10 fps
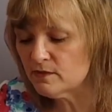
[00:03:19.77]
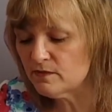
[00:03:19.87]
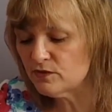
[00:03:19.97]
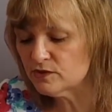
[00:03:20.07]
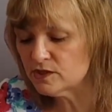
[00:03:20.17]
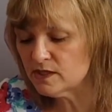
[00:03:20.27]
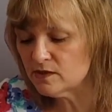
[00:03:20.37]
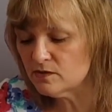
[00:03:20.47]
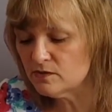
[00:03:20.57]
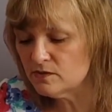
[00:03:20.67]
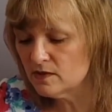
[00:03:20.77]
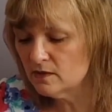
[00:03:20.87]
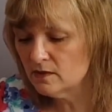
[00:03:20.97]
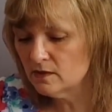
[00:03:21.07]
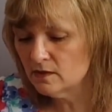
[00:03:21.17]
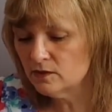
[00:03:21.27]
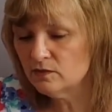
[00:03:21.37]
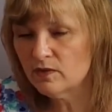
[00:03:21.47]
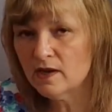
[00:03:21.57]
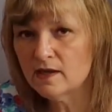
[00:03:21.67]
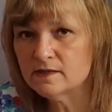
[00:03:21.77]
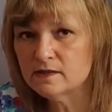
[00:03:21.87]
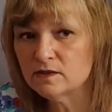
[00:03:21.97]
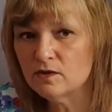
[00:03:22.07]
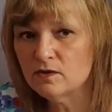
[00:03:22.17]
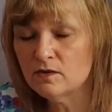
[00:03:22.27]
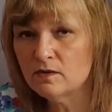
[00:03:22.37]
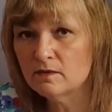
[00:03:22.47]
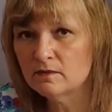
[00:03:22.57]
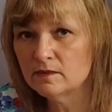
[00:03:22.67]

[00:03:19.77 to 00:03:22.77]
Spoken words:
or if you're single, you've had your